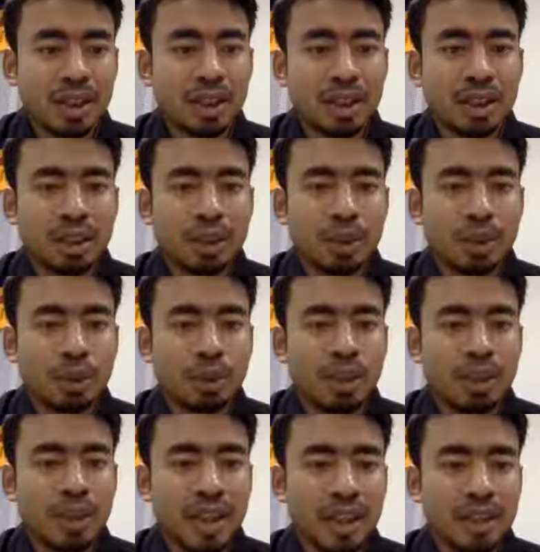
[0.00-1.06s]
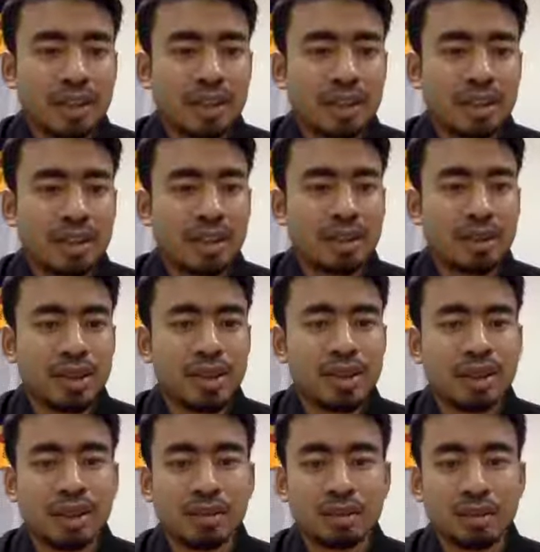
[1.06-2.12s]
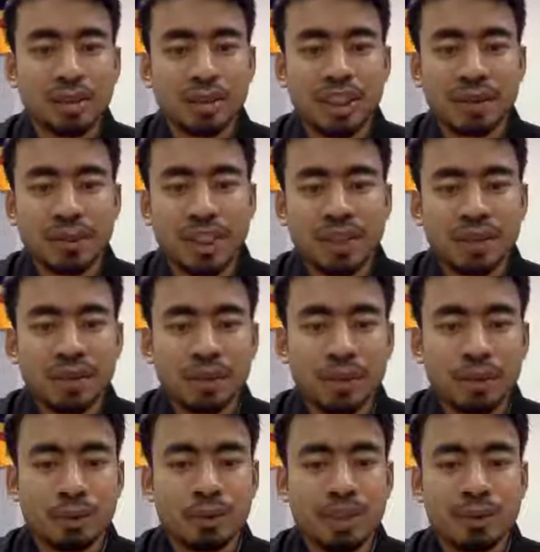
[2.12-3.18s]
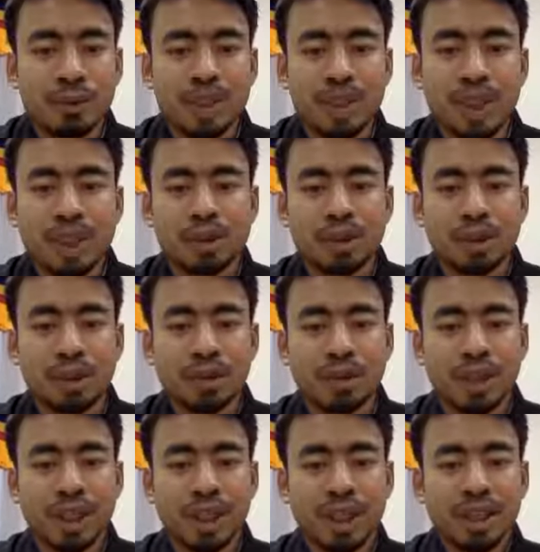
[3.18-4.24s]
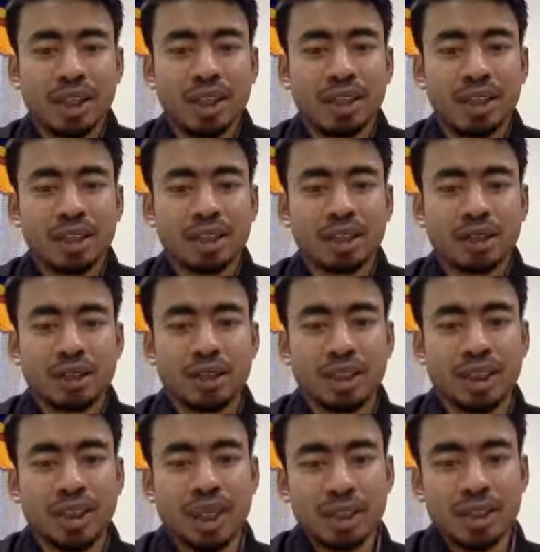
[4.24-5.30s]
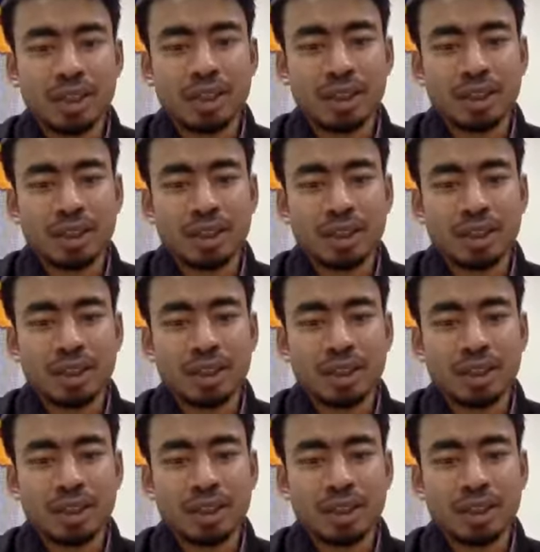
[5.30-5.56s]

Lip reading: the next session for the Space Forum will be held on August 29th,